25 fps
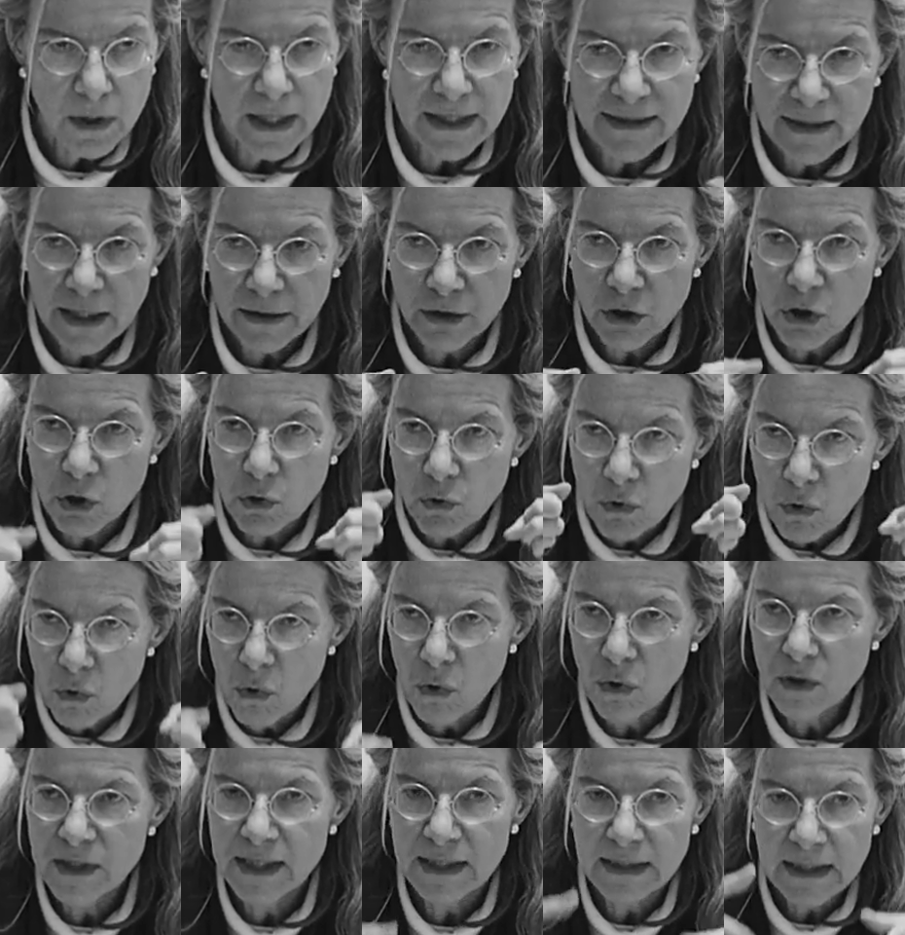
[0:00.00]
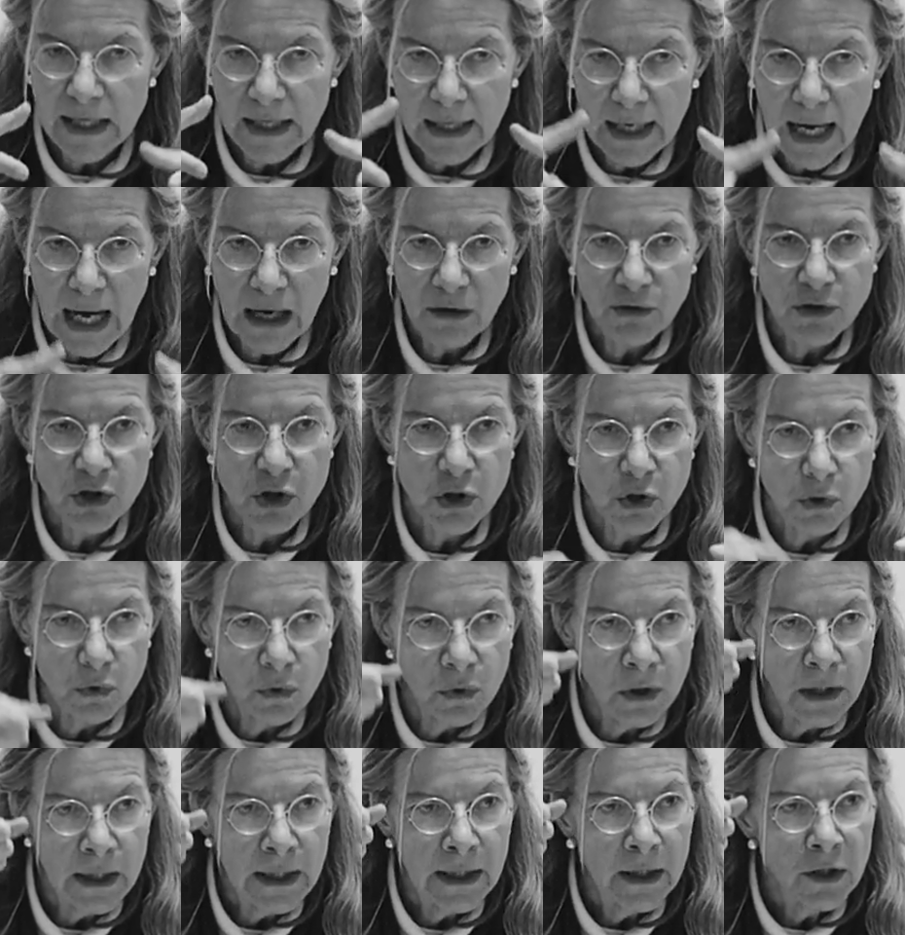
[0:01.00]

as a tool that allows you